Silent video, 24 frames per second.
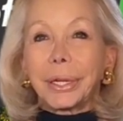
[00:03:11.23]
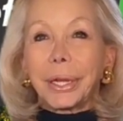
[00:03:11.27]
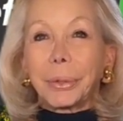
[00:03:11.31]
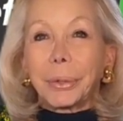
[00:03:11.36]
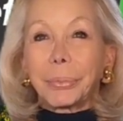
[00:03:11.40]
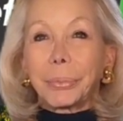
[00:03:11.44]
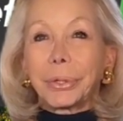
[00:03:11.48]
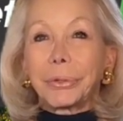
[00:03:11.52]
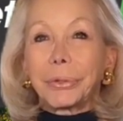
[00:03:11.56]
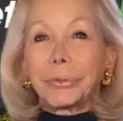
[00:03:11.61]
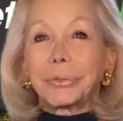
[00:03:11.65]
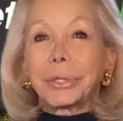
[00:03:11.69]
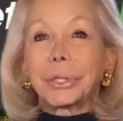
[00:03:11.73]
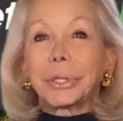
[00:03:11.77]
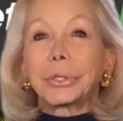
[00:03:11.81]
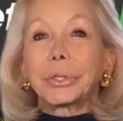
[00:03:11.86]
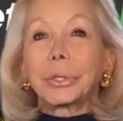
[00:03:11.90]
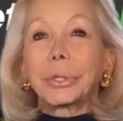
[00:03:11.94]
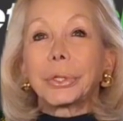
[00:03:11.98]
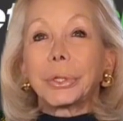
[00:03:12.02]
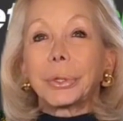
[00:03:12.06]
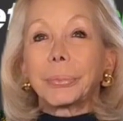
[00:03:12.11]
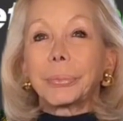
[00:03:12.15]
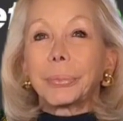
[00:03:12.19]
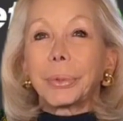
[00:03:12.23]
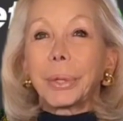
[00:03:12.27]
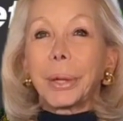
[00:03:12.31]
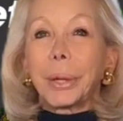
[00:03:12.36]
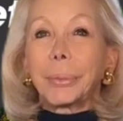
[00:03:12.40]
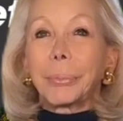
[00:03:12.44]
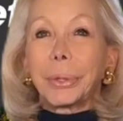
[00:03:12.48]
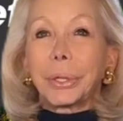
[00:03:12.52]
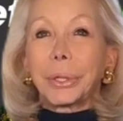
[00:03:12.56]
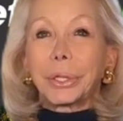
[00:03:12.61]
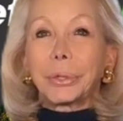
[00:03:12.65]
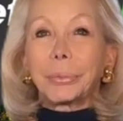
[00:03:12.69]
And we feature your
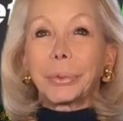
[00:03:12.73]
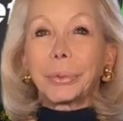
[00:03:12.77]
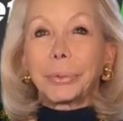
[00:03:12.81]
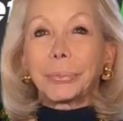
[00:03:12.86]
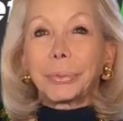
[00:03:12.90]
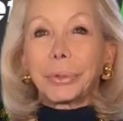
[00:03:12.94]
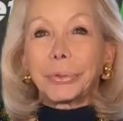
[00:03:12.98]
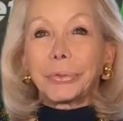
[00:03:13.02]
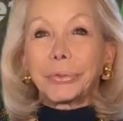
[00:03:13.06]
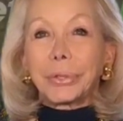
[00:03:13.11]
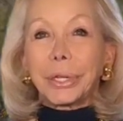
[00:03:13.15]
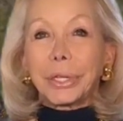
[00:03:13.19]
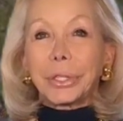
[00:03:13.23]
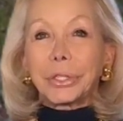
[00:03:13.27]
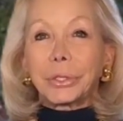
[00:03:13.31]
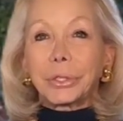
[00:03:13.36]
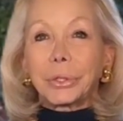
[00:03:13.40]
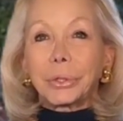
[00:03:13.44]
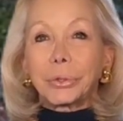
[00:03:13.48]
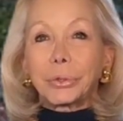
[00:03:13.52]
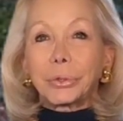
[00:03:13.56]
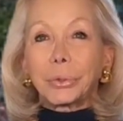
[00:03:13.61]
property with professional